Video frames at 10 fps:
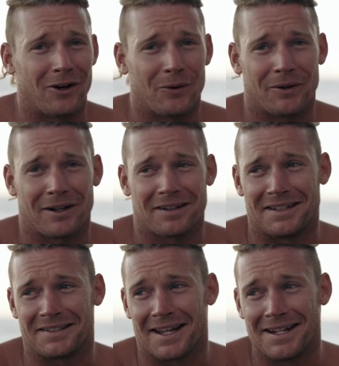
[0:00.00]
I got it when I was like
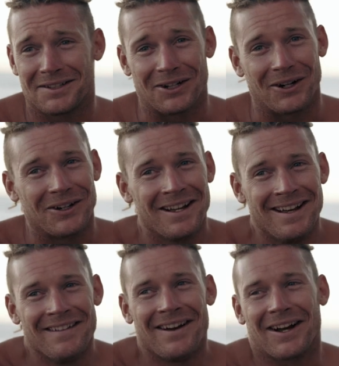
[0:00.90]
16. So
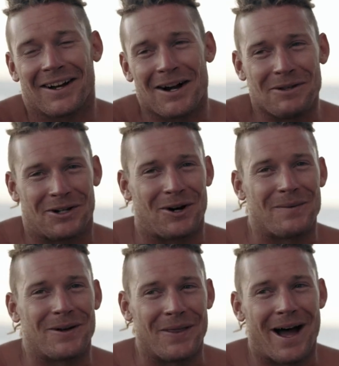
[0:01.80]
I can't really
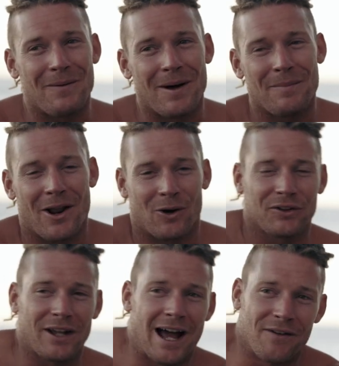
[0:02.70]
comment on that one. But I
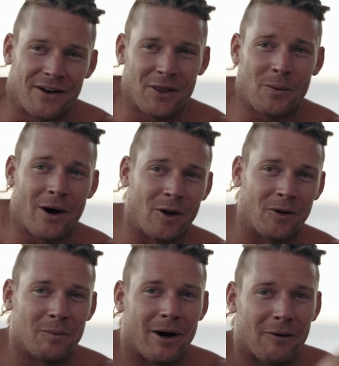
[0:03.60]
also have another one
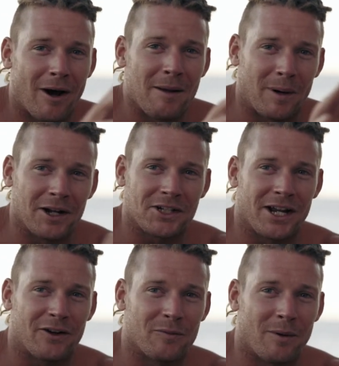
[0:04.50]
on my right butt
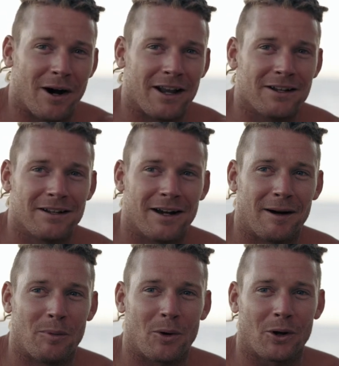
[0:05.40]
cheek of my
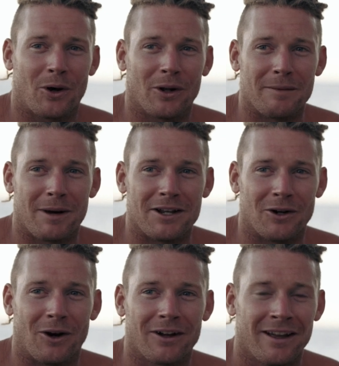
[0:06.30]
border collie, my
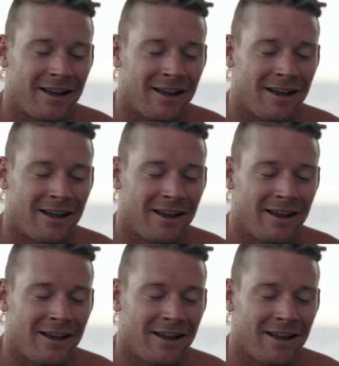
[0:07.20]
dog.